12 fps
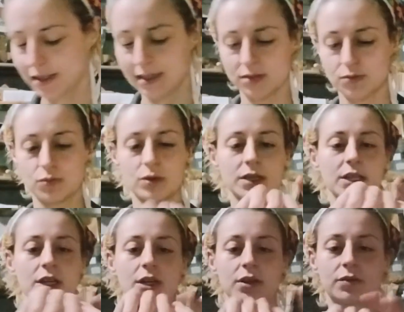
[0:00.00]
is really
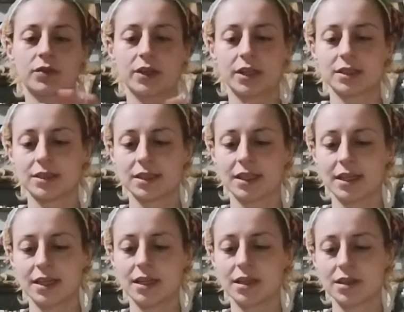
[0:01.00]
good for your
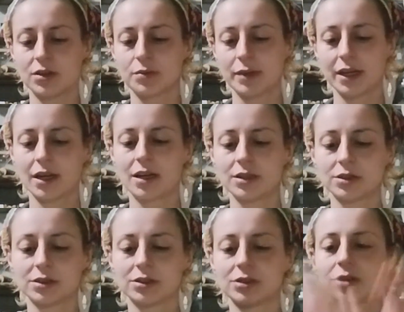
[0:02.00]
skin. Oh my gosh,
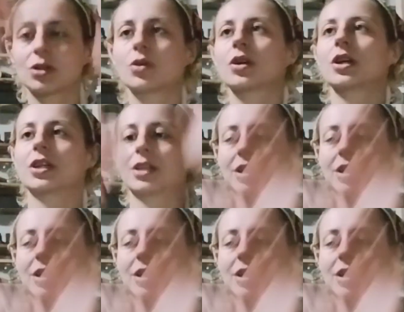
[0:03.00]
this is so good,